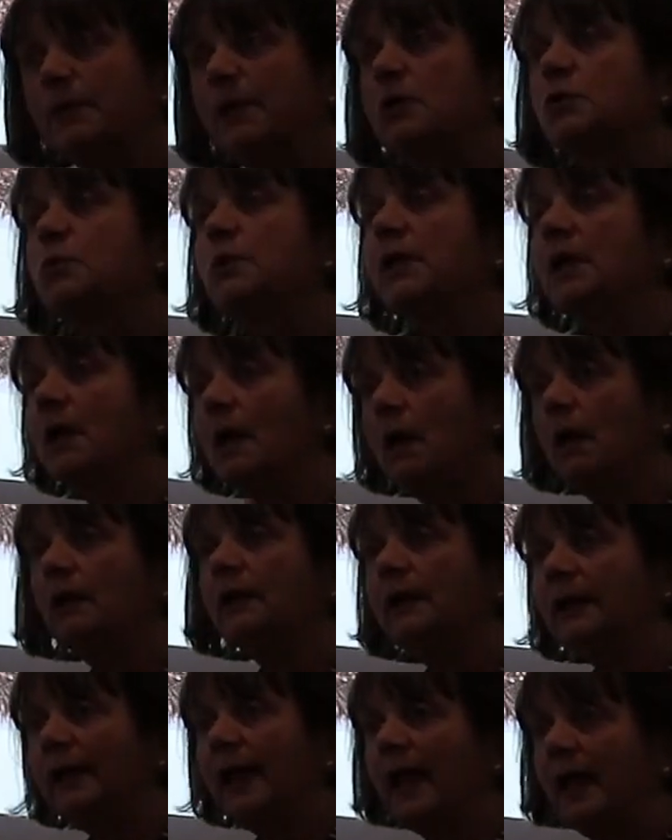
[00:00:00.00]
because we
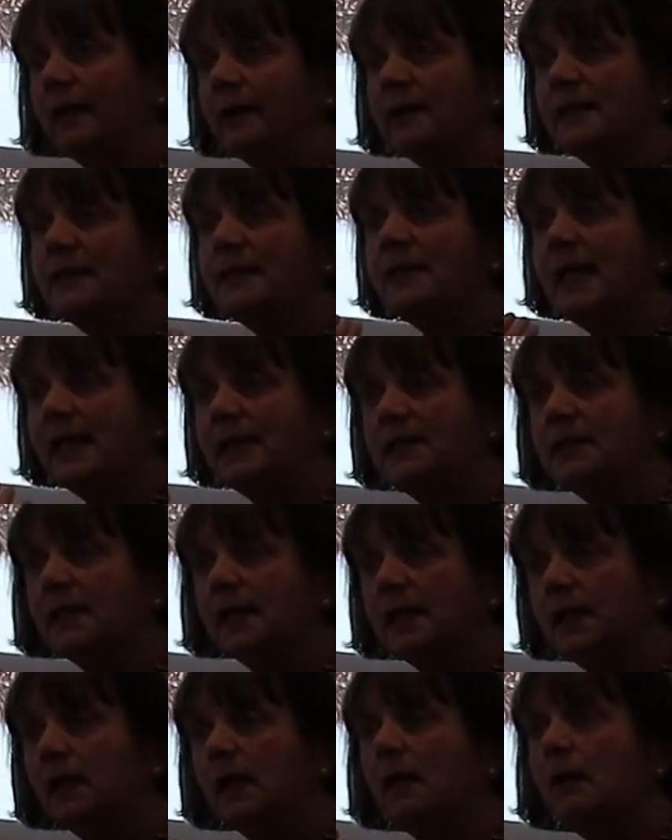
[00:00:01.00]
can't get this
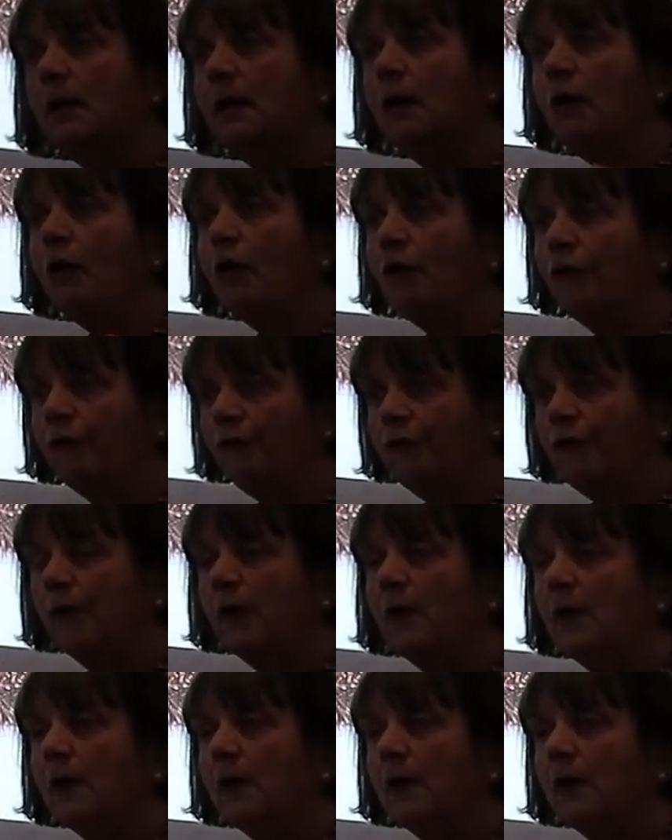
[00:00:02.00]
netting off.